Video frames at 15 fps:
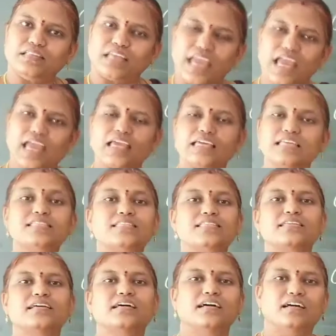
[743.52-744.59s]
A is
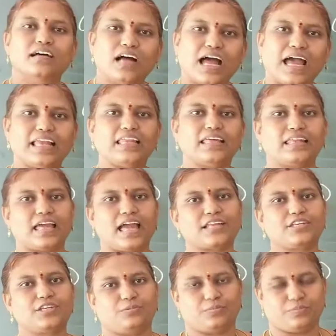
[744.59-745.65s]
highly
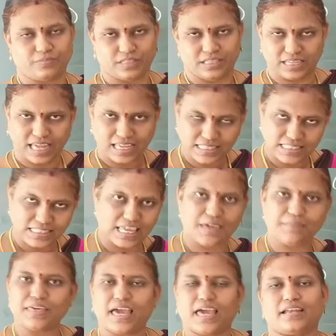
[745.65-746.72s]
reactive. It has the
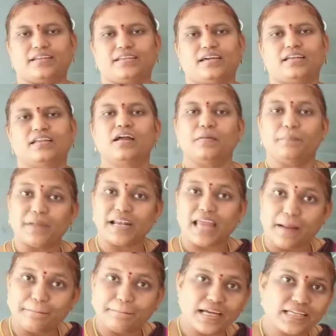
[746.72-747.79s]
same character, but
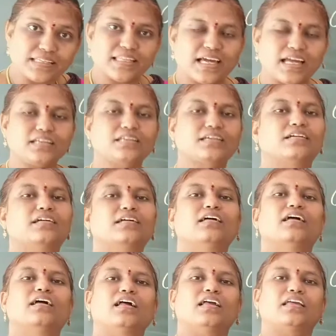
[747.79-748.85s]
among that
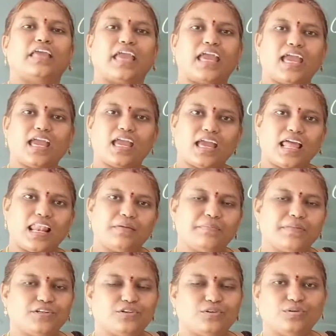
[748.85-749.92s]
A
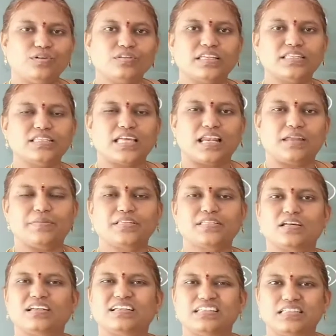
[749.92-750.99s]
element, these elements
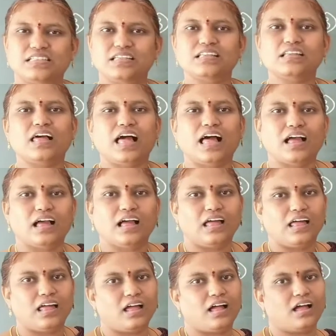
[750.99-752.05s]
are little
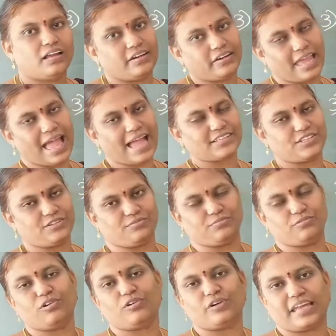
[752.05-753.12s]
reactive,
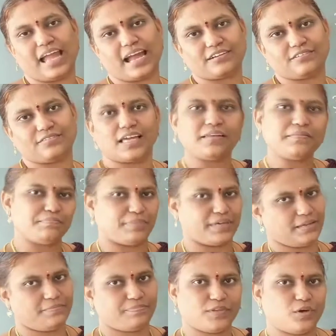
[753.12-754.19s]
more reactive than B.
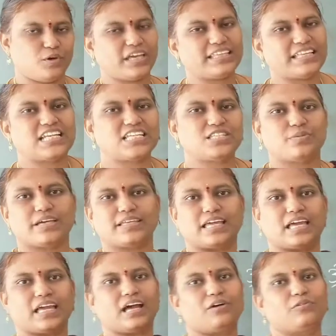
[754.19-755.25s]
Okay, that is why
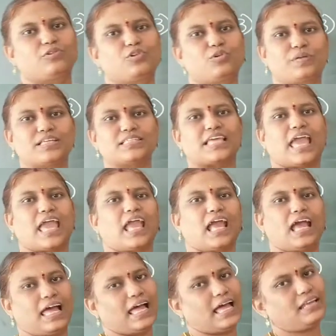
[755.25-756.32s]
they have grouped as A
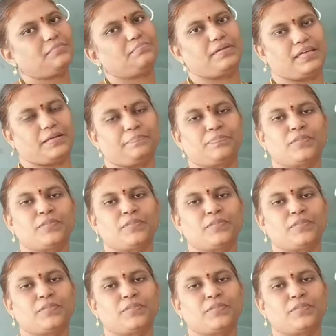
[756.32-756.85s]
and B.